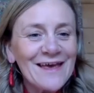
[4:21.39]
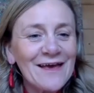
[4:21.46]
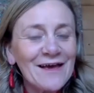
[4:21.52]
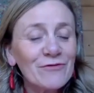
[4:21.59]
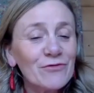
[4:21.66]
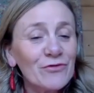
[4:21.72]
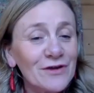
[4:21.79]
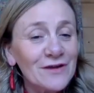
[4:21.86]

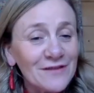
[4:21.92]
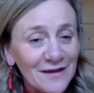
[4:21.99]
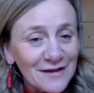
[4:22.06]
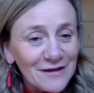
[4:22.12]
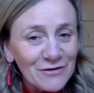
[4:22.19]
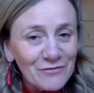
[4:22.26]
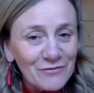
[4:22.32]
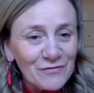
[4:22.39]
Ruairi,
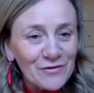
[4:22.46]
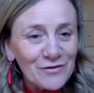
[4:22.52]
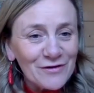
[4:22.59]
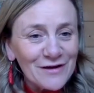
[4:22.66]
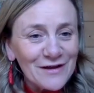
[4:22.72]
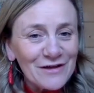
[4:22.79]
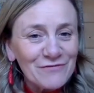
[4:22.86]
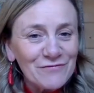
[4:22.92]
thank you
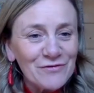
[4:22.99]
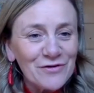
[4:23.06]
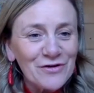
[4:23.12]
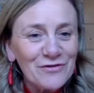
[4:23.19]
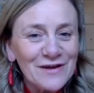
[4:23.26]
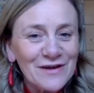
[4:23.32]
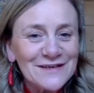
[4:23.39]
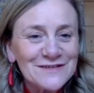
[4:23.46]
for
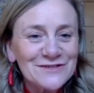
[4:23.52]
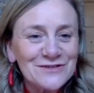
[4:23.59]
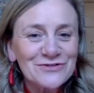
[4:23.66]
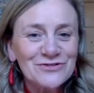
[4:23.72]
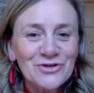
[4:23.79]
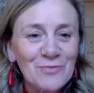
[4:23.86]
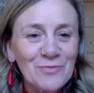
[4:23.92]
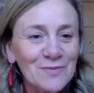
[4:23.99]
agreeing to
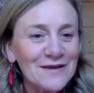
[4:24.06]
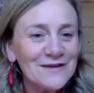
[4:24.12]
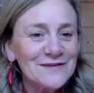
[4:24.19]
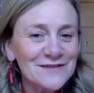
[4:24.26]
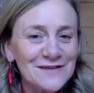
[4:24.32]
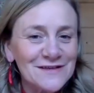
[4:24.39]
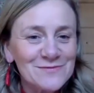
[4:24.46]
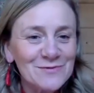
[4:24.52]
jump
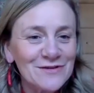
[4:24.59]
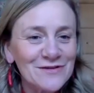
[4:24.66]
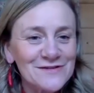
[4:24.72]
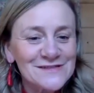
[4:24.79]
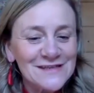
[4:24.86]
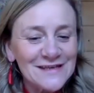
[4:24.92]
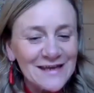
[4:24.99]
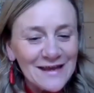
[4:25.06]
into this with
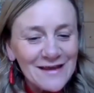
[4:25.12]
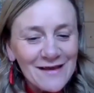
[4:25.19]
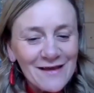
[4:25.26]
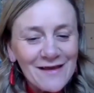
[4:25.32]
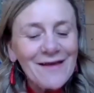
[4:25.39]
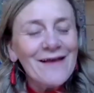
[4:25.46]
us today.